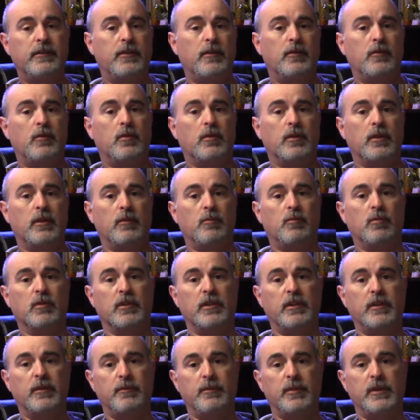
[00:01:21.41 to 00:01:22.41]
tutorial we're
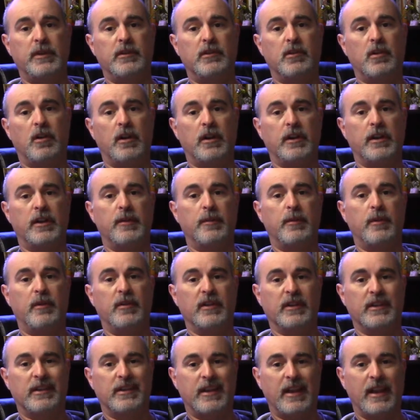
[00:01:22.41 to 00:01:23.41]
going to be talking
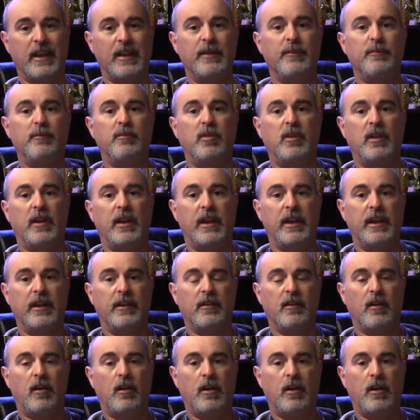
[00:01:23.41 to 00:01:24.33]
about a game plan